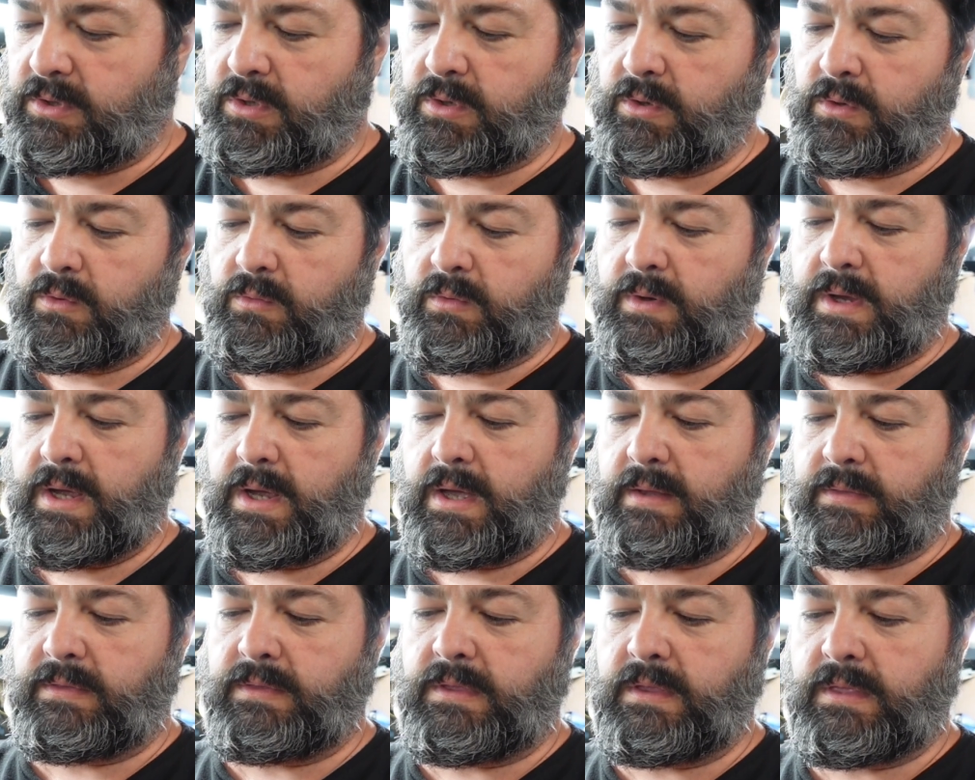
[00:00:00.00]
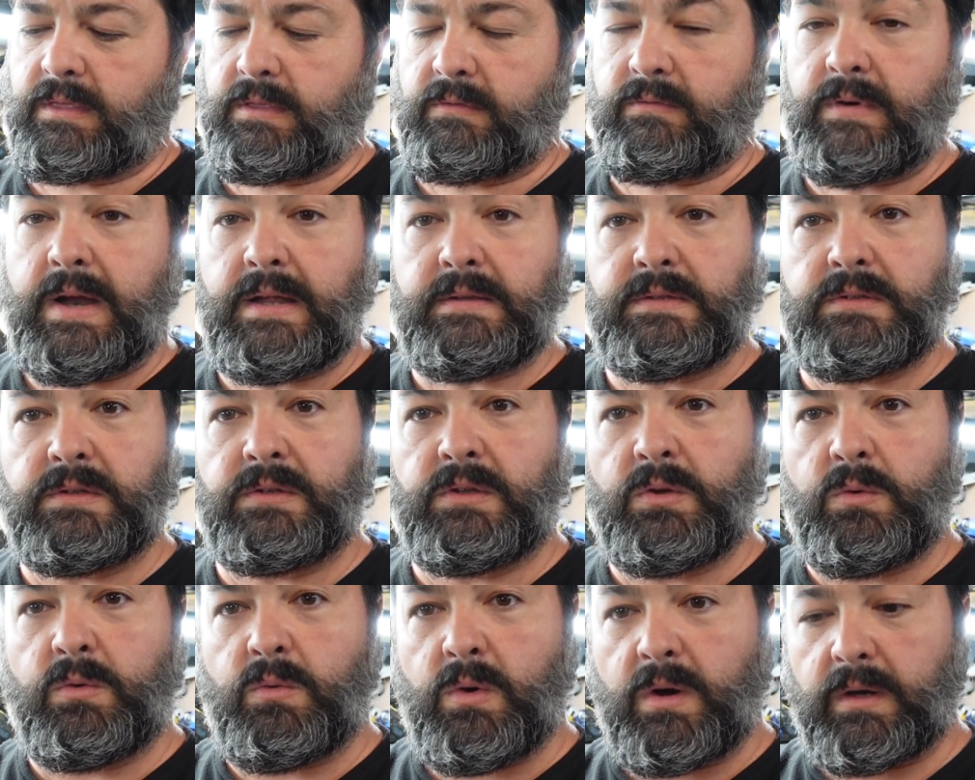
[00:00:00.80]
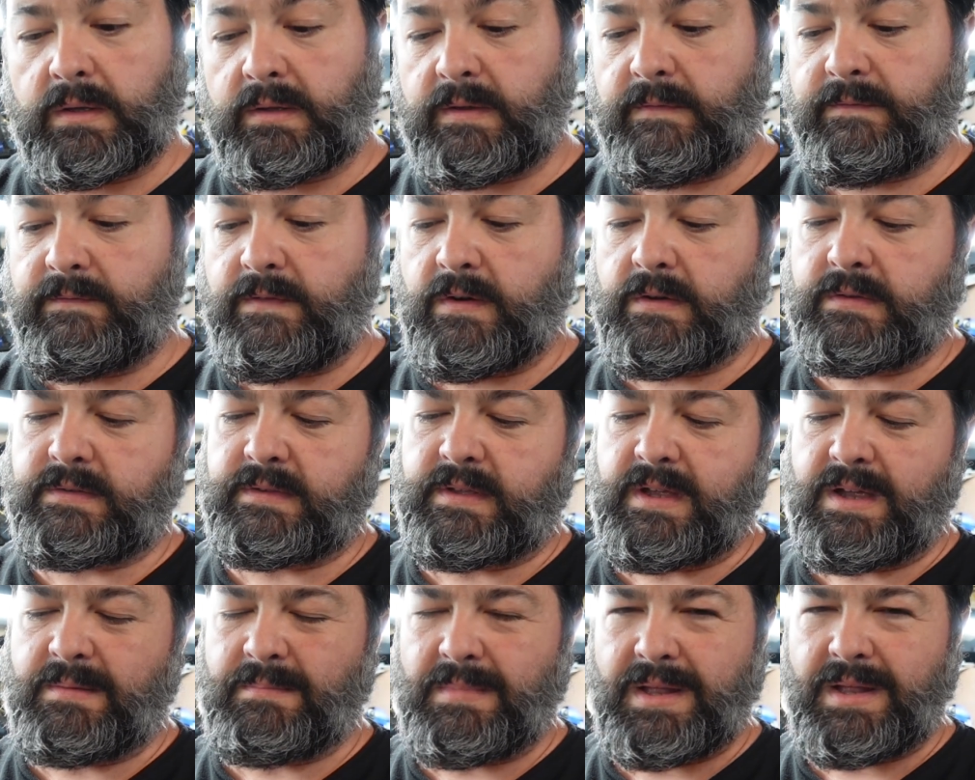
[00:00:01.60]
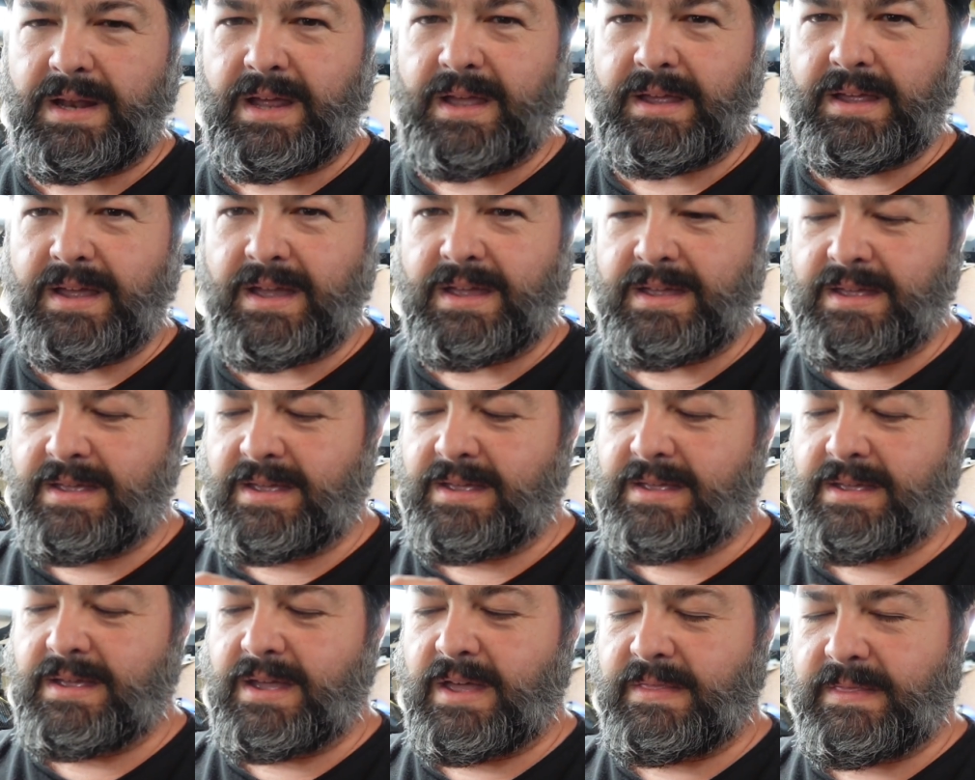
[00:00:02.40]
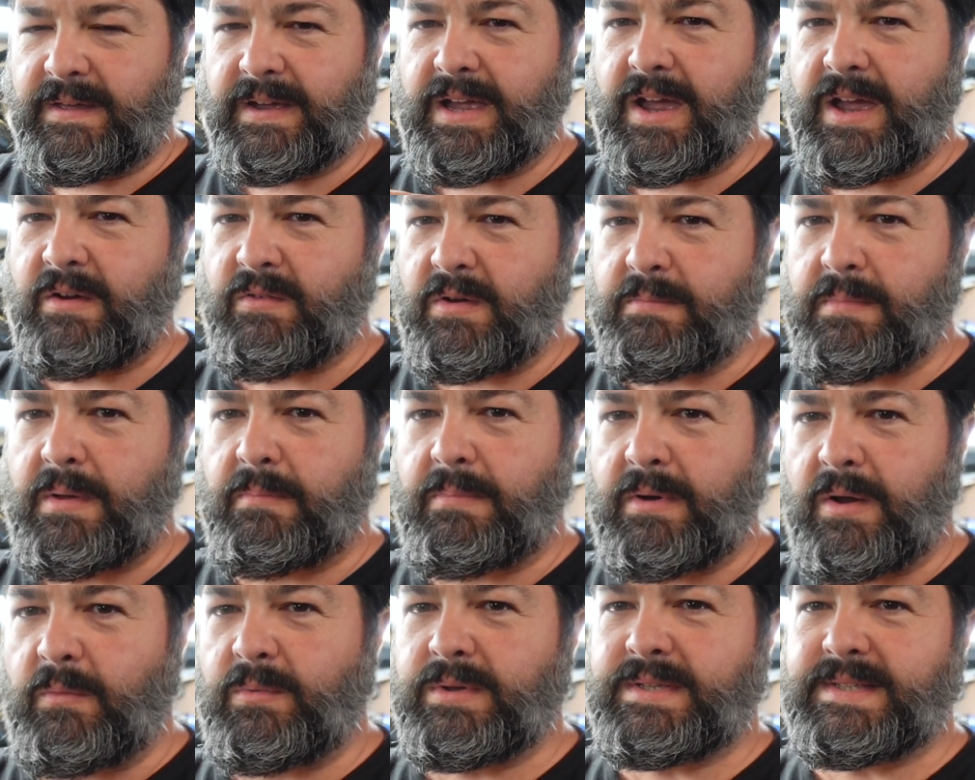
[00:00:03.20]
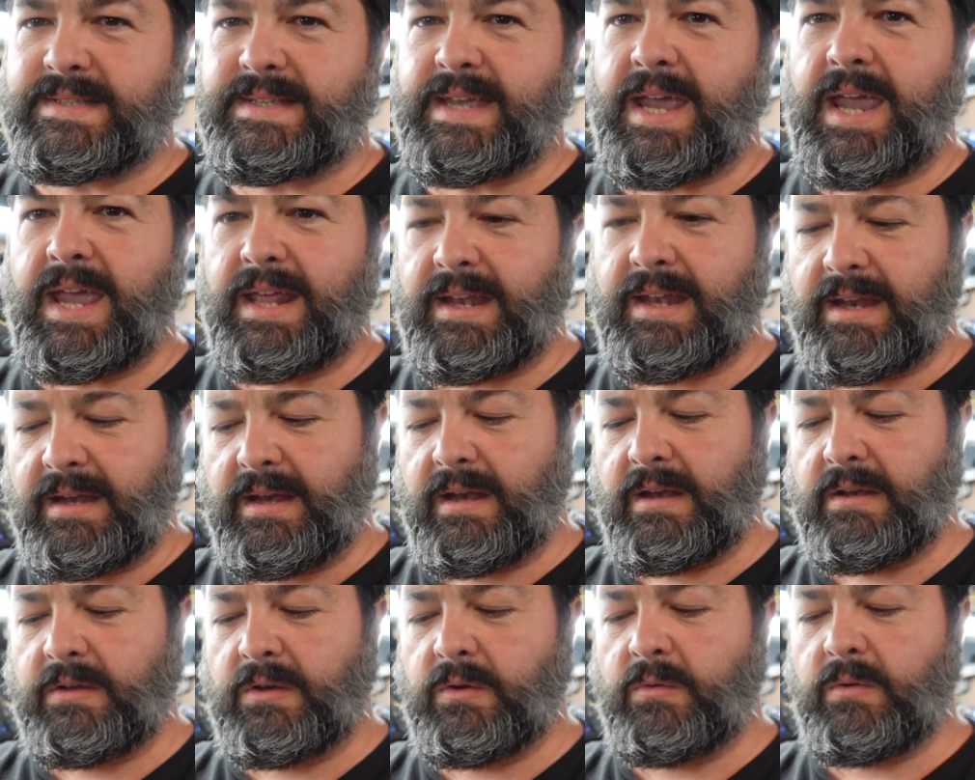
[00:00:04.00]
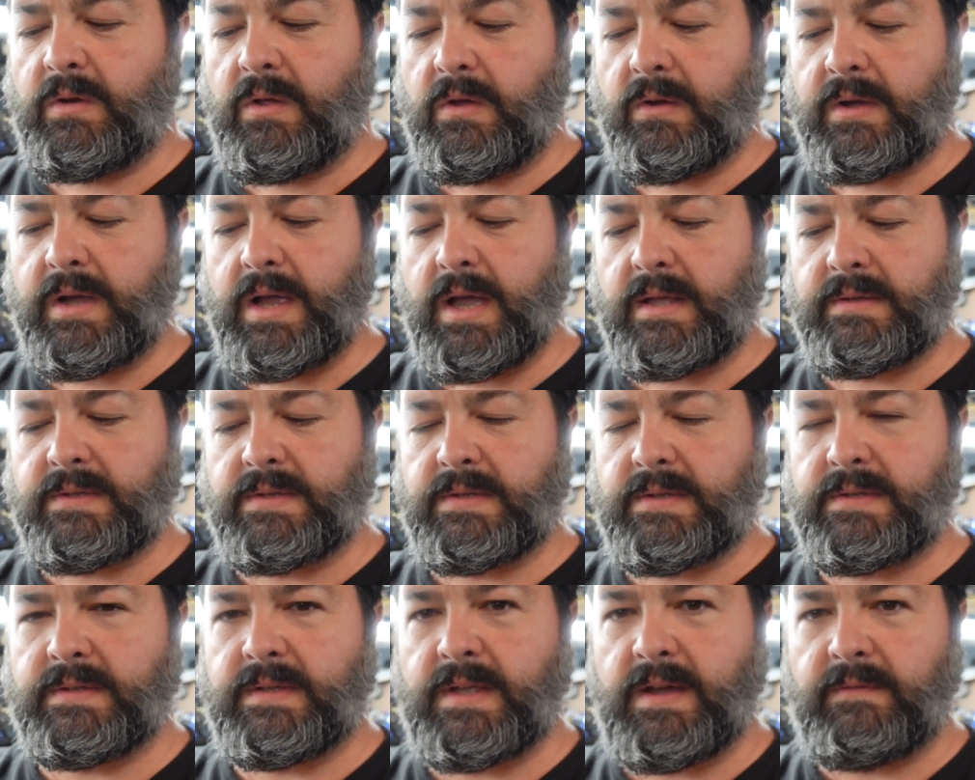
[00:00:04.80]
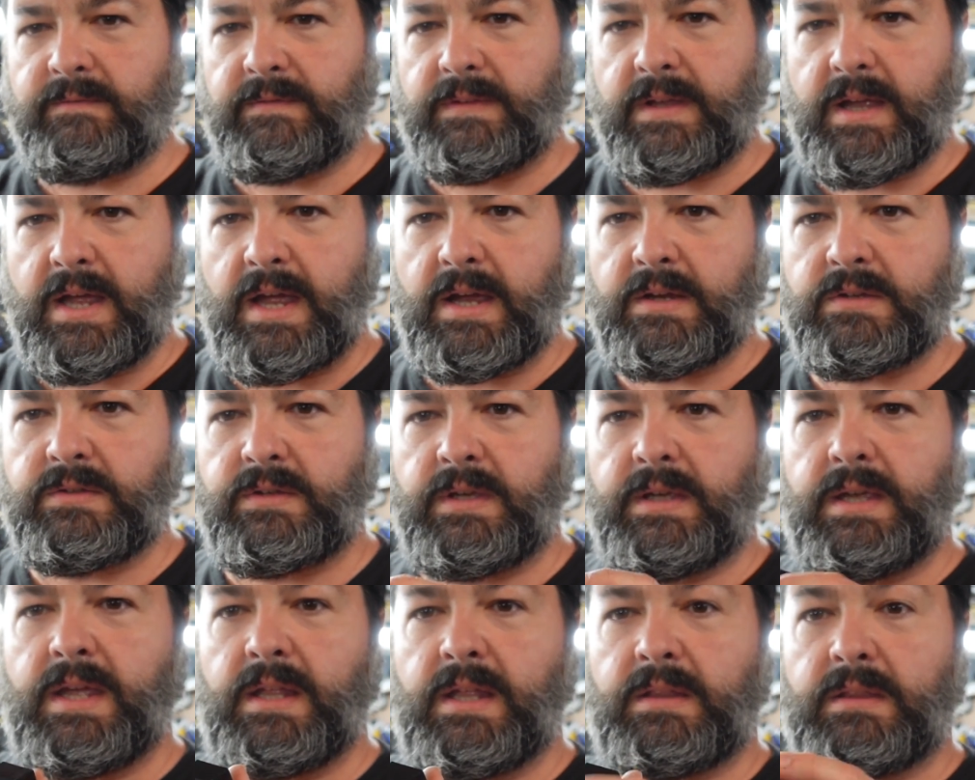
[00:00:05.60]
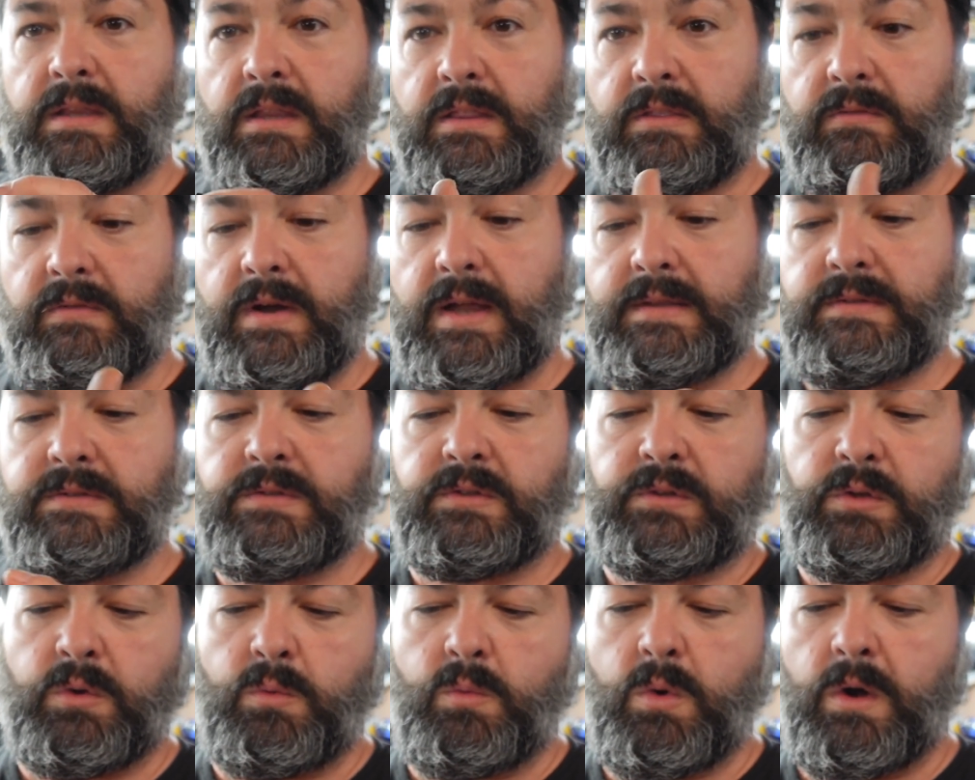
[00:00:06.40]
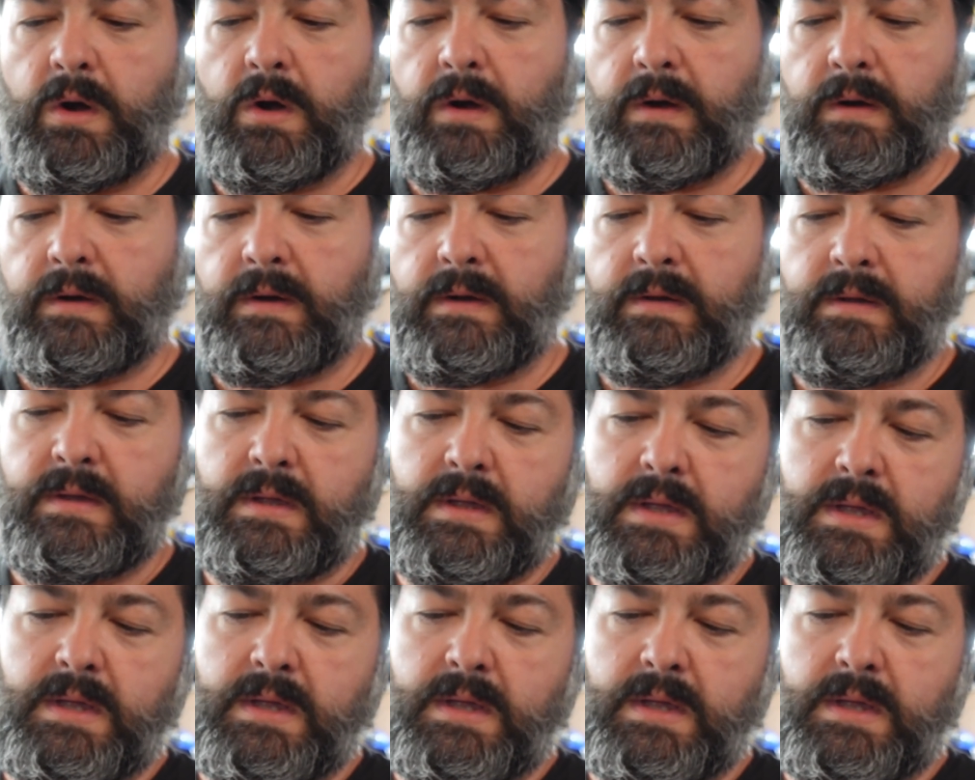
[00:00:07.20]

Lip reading: to get the threads to work the first time, but I think I remember I was sanding and doing all kinds of stuff to actually get the threads to work.